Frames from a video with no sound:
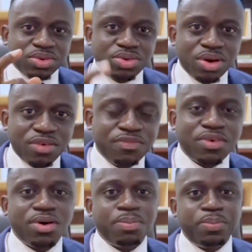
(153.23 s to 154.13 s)
Don't
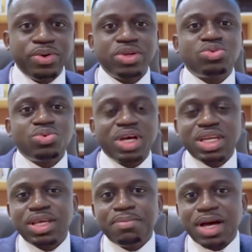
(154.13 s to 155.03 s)
fall prey to
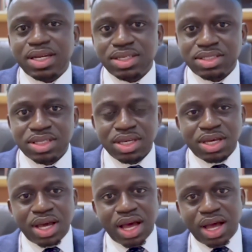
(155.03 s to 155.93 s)
anybody's
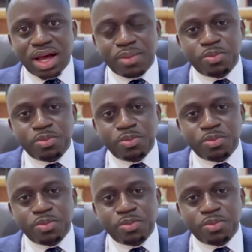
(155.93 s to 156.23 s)
uh,